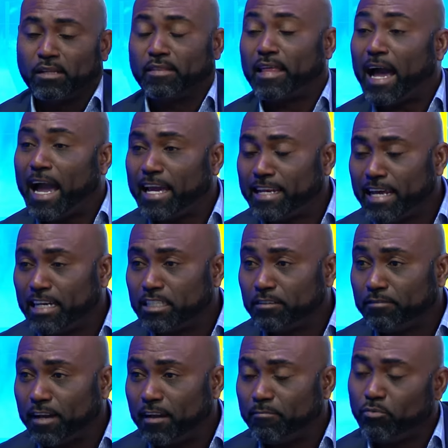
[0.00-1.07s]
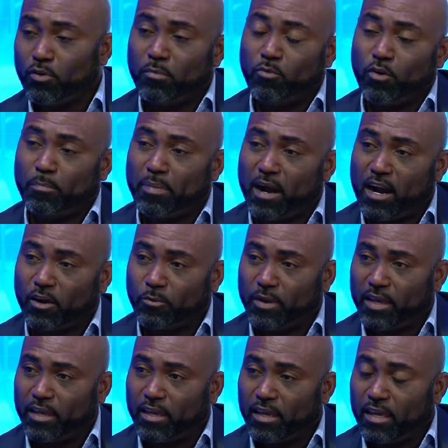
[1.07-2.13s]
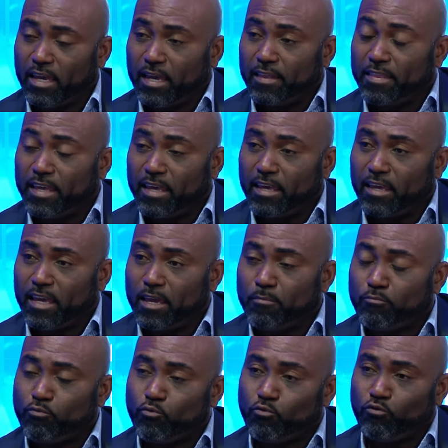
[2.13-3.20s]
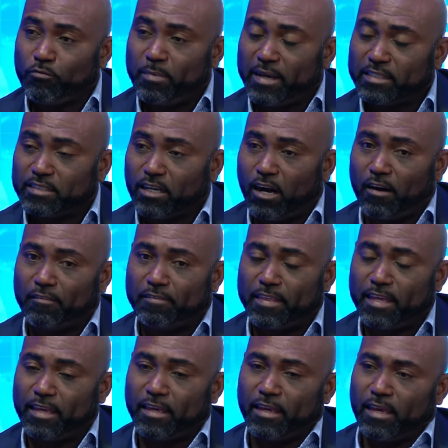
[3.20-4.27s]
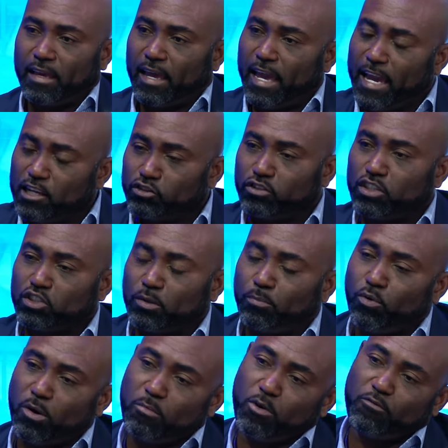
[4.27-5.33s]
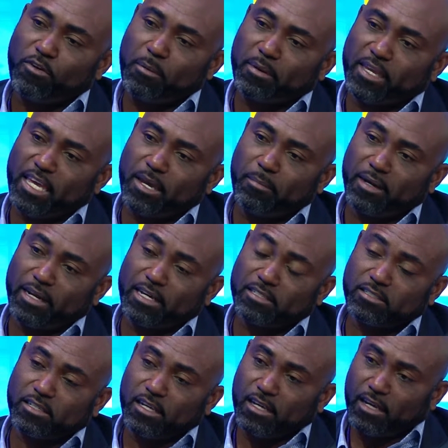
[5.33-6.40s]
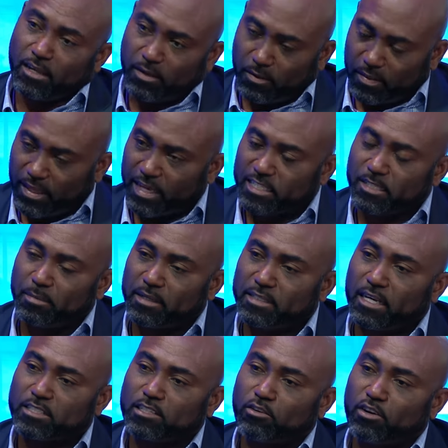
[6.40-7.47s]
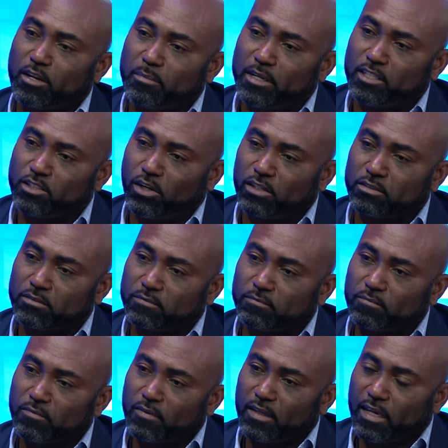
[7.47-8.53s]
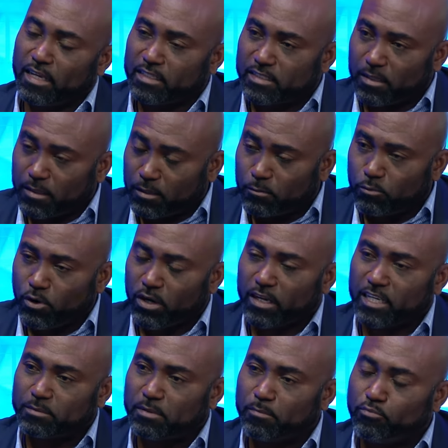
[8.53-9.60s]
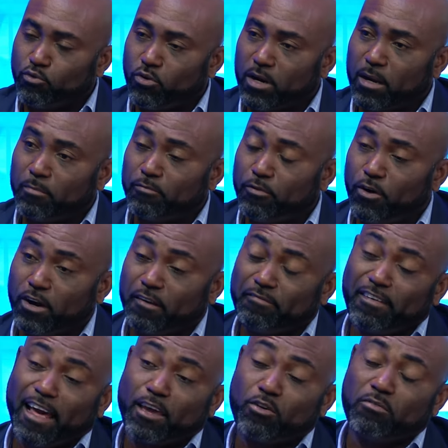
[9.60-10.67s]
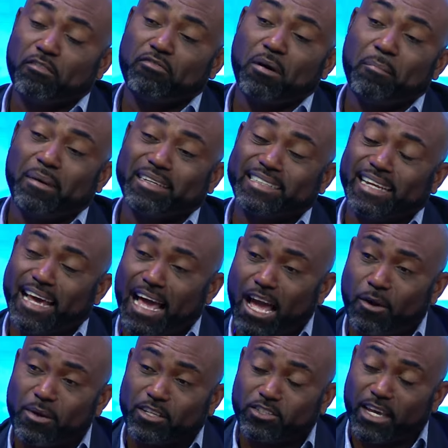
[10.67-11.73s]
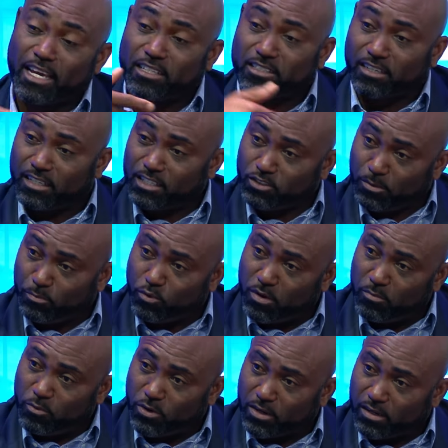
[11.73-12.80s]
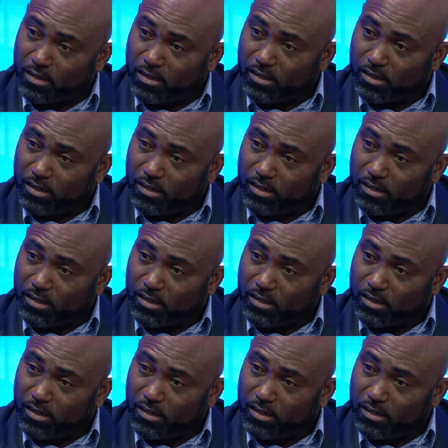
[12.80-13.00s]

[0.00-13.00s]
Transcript: the I-95 Portmore Parkway, the improvement of the entry into Portmore from Caymanas. The estimate has already been done. The work has been programmed for a flyover from Mandela Highway to enter into Portmore,